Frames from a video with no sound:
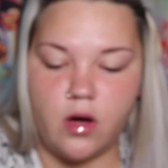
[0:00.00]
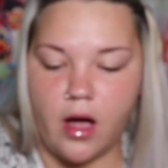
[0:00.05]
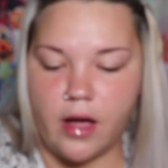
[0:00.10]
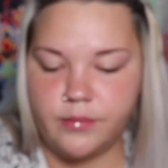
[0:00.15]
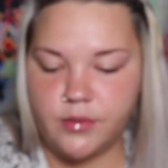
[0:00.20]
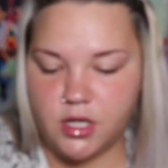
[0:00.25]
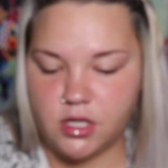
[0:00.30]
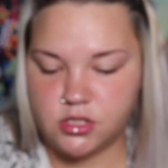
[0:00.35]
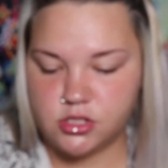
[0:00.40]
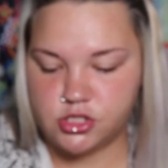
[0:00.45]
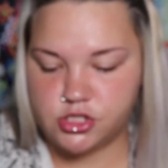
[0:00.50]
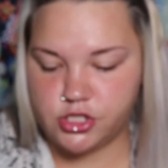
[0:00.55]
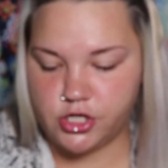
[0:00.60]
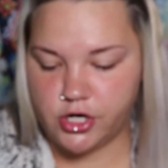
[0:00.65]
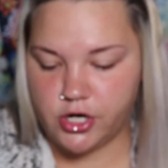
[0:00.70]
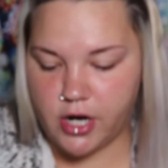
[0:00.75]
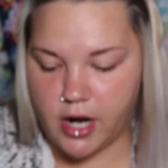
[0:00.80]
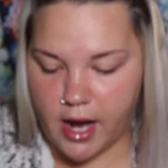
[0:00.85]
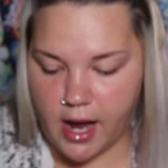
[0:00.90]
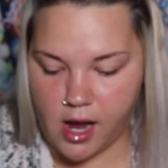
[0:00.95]
I'm not
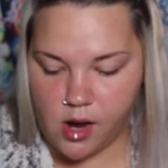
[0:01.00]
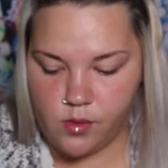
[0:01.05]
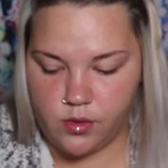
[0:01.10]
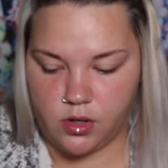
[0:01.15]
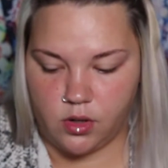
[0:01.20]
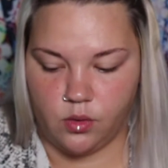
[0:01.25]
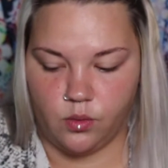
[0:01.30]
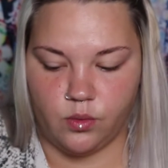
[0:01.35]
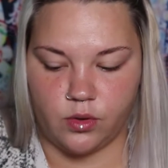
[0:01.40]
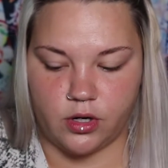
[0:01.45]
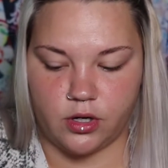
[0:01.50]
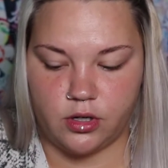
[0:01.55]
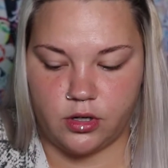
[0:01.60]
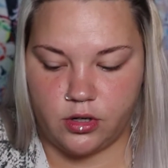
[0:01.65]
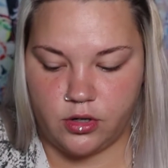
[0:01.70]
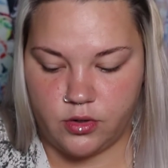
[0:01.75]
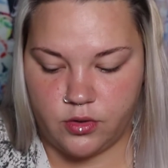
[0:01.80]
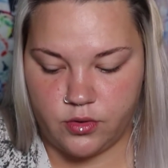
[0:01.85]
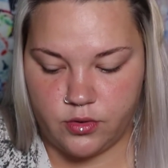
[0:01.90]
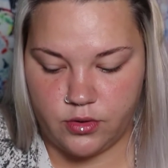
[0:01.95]
sure how it'll
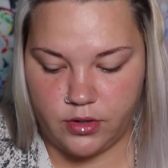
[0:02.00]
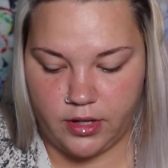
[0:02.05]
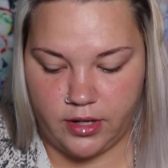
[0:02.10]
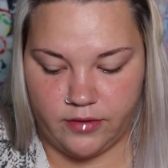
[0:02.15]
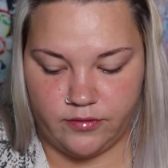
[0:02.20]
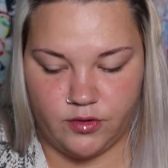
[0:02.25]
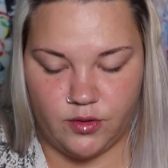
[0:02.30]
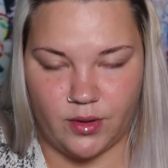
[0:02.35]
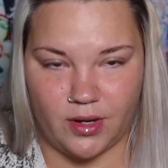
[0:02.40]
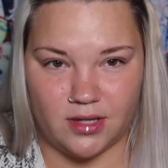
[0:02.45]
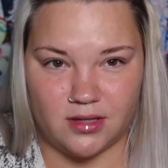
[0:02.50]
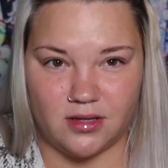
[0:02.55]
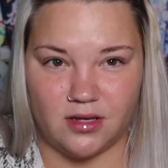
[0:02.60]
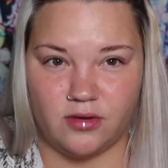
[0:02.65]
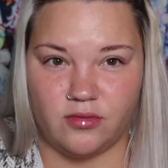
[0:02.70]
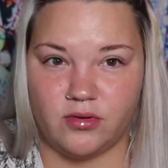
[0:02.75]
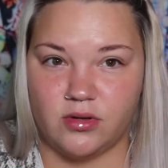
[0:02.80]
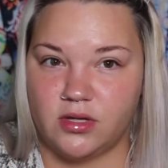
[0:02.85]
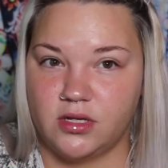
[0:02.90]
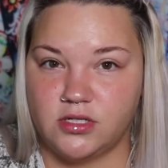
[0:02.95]
work if you had
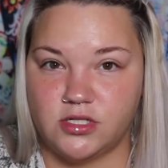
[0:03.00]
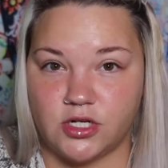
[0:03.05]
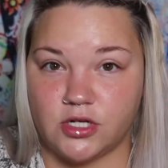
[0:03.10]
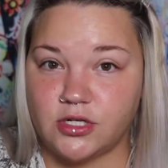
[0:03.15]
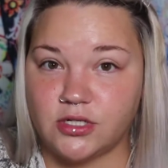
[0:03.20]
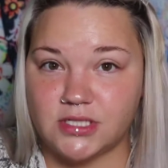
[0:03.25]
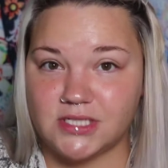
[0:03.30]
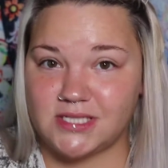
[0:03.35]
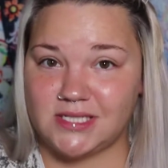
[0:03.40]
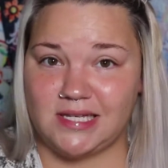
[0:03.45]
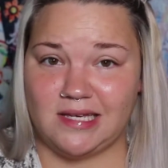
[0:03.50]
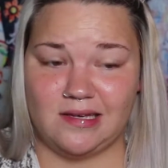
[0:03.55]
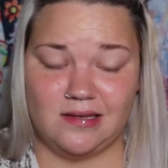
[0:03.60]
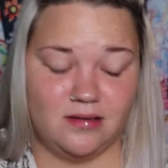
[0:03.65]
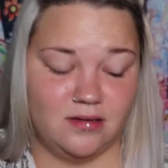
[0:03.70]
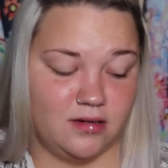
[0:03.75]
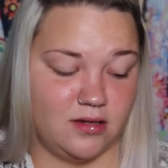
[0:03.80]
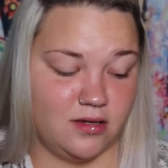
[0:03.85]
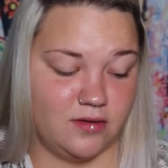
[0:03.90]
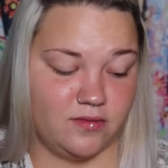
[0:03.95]
like really dark
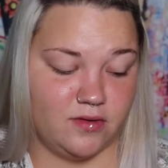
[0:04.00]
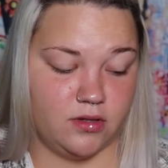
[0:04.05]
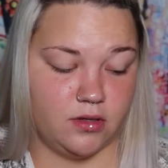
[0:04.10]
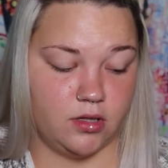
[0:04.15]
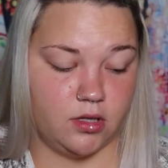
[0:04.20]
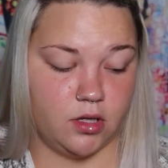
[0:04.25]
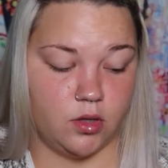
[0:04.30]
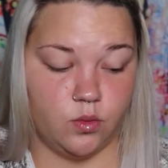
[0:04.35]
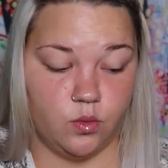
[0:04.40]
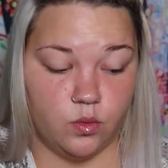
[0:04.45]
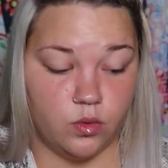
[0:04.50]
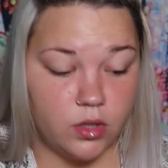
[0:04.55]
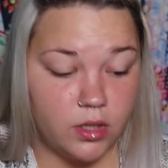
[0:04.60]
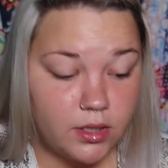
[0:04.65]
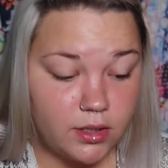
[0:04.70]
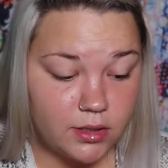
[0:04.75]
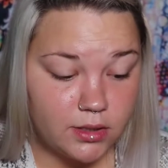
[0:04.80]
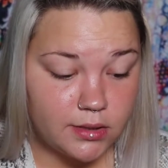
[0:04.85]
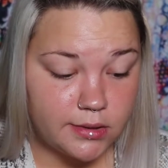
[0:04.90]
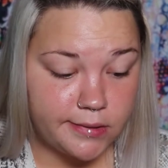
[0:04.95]
skin. I feel like it
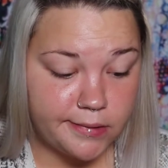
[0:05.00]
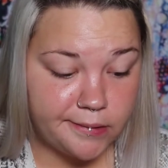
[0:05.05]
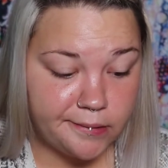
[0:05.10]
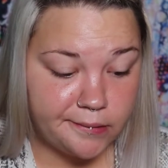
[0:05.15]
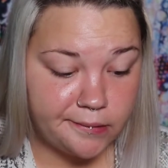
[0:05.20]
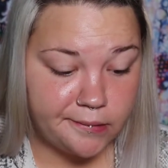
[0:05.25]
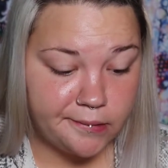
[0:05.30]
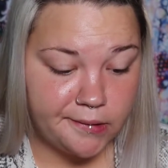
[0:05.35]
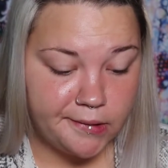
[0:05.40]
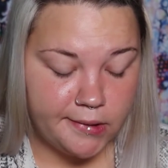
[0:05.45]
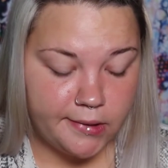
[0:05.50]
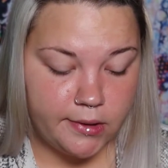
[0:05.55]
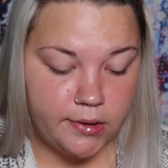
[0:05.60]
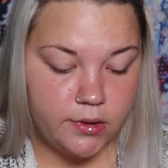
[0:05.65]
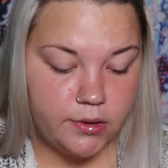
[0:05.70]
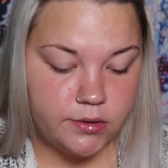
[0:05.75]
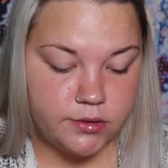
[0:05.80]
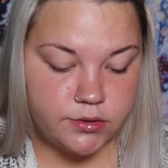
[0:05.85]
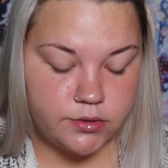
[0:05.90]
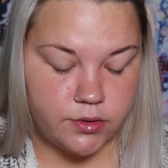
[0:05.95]
wouldn't.
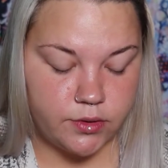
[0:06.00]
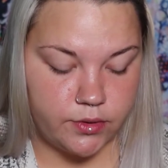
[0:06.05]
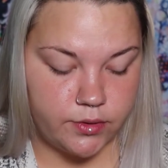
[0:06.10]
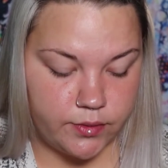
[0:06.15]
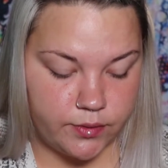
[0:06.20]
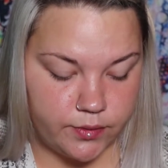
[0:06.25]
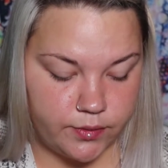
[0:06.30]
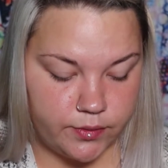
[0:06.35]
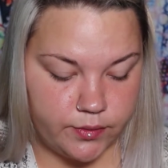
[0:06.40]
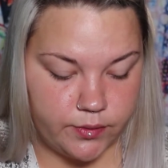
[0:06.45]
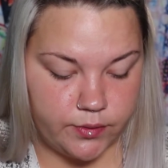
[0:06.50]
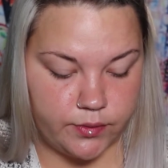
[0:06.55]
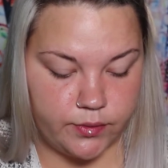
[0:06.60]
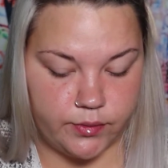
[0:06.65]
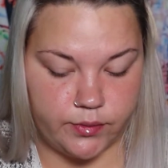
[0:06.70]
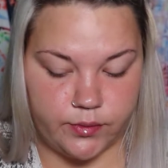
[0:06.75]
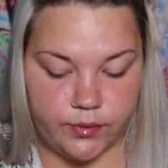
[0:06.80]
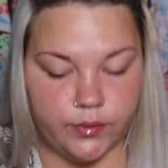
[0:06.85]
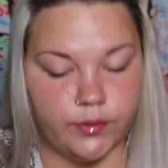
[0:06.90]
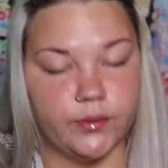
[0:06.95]

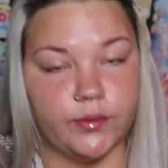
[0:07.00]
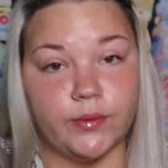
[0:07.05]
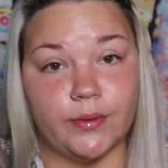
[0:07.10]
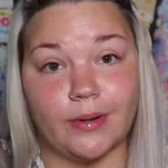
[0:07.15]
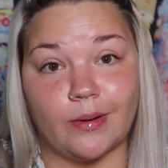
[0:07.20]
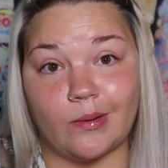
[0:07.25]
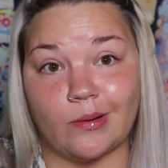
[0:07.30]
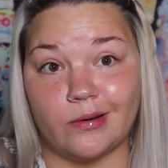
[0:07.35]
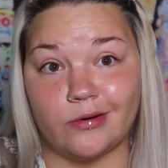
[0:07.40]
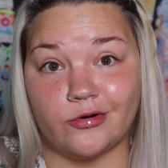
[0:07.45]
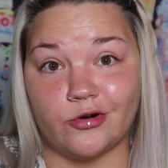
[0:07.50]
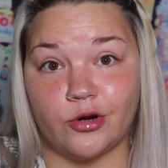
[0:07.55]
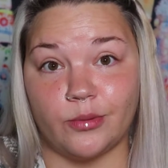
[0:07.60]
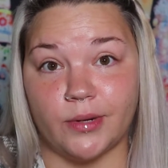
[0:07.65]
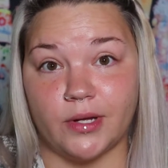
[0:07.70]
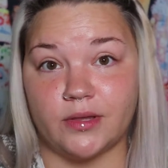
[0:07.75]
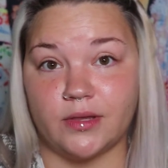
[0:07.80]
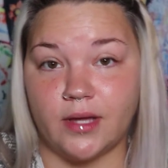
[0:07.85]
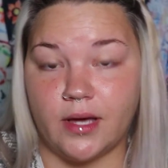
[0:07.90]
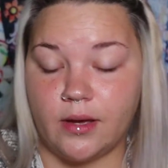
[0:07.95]
So I'm not really sure
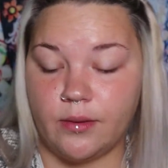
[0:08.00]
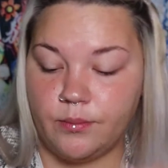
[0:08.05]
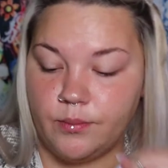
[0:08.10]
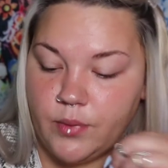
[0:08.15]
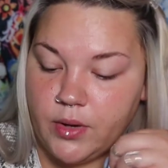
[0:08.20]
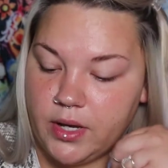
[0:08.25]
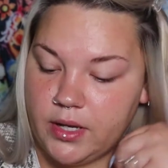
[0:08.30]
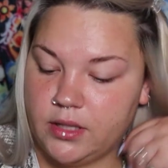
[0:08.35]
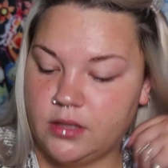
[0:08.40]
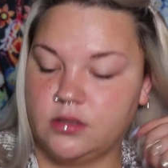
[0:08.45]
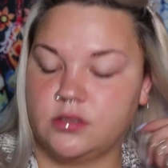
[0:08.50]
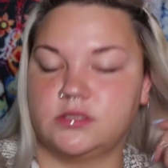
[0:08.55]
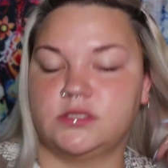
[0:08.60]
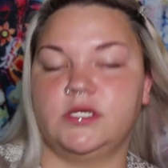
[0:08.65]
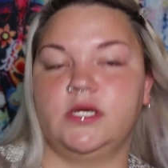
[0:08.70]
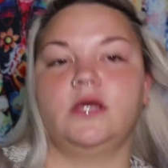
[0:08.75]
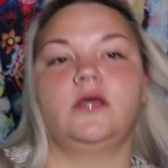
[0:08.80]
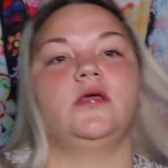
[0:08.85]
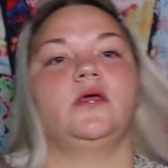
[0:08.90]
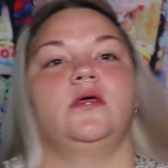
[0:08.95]
about that, but it looks
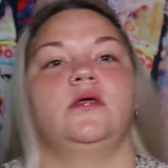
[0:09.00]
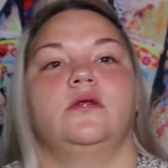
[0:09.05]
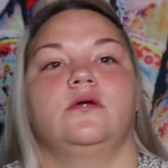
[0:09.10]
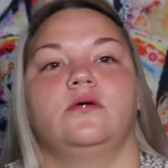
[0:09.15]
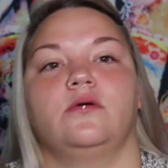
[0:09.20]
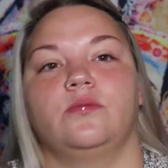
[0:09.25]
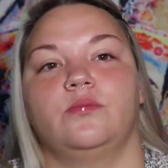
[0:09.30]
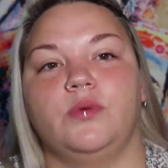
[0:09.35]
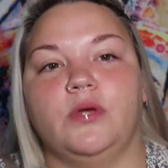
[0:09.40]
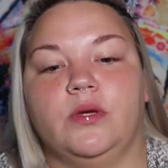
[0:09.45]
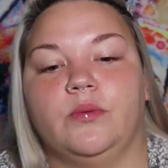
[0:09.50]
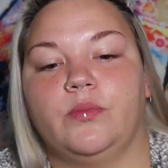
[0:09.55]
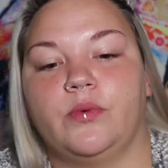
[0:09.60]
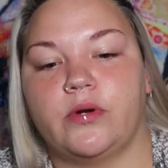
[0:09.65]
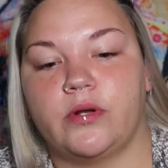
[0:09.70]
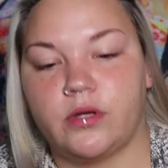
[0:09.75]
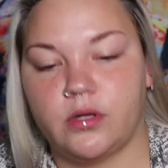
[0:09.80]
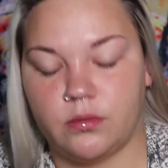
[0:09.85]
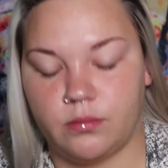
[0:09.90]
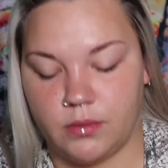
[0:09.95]
like it'll be a
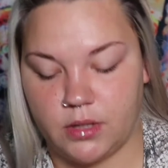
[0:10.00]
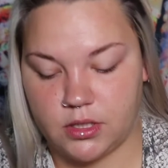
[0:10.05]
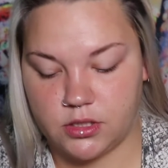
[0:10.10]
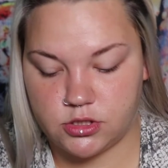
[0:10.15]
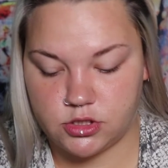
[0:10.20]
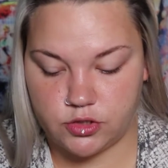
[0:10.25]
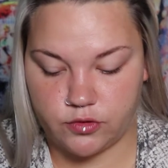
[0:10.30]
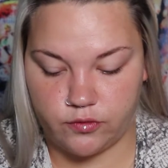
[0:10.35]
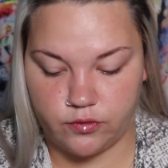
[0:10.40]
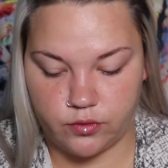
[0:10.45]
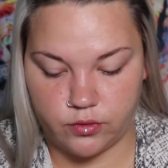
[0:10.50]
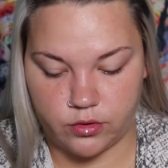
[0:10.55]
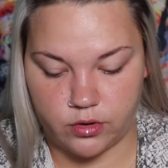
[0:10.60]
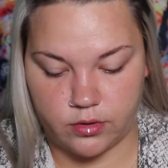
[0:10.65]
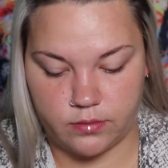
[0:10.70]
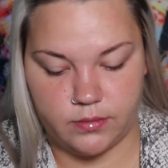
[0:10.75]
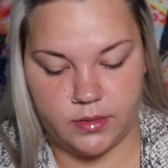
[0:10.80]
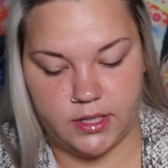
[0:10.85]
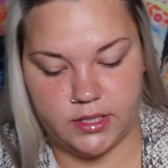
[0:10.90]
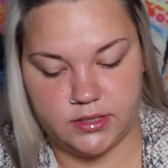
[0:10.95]
pretty good match
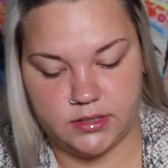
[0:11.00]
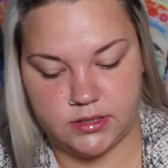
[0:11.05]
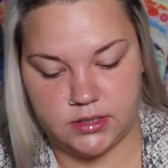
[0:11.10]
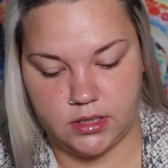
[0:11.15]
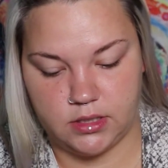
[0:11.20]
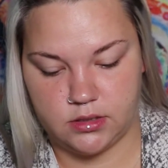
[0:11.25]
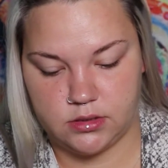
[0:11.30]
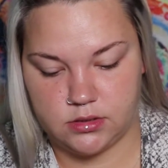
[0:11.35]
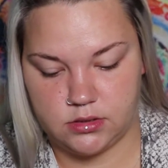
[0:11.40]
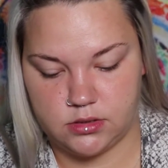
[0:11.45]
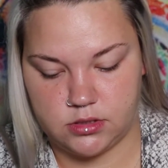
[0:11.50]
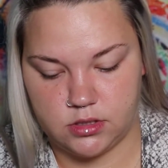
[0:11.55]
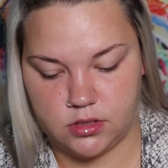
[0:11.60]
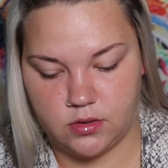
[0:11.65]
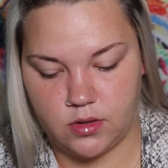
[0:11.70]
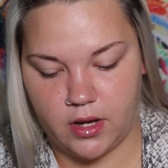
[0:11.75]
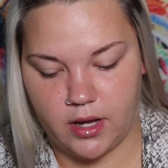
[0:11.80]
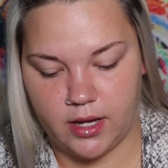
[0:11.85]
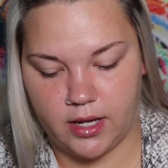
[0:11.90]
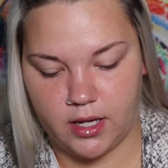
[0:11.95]
for my skin.
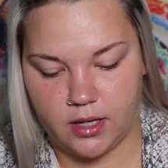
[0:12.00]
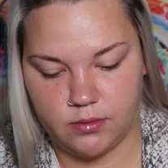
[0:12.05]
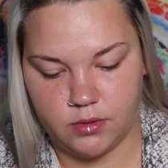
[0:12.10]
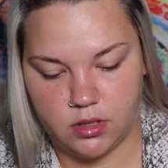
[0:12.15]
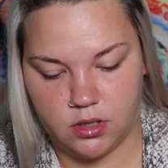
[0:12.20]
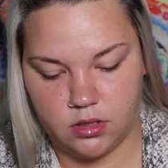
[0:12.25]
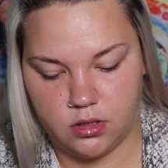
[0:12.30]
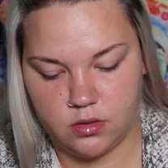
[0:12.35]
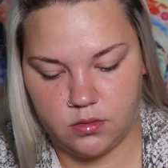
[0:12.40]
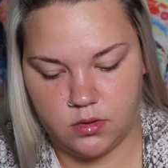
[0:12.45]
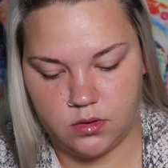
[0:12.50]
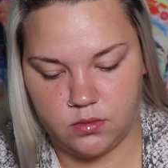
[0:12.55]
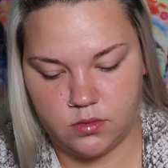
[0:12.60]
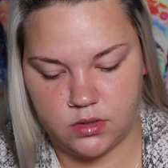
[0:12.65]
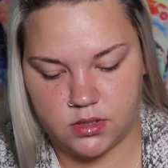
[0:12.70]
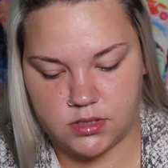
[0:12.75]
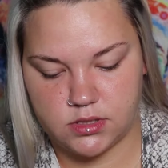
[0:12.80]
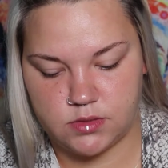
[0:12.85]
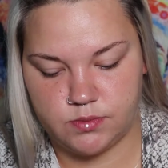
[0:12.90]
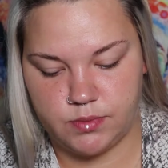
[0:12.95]
So I am gonna go in
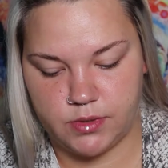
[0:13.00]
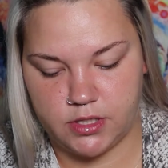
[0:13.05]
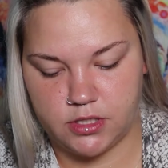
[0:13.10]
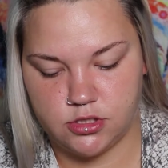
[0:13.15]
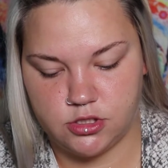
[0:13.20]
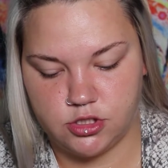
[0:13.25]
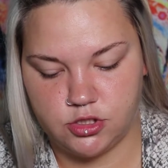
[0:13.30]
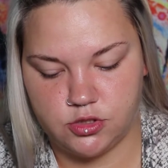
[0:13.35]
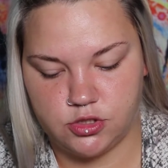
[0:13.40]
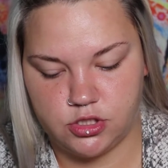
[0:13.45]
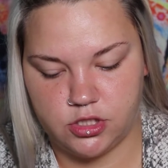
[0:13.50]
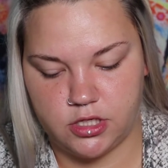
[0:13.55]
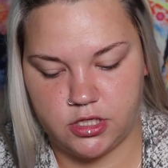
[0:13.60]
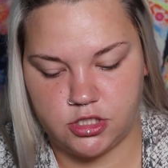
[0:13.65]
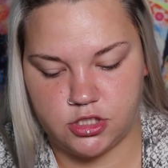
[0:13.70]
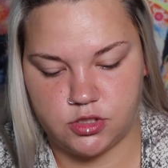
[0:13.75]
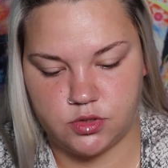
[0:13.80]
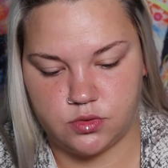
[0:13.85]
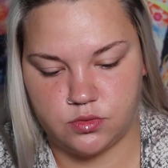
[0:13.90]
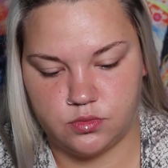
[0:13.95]
with a sponge. Usually I
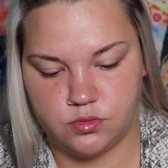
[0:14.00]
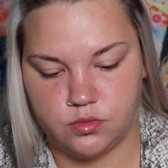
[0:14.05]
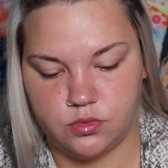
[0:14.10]
just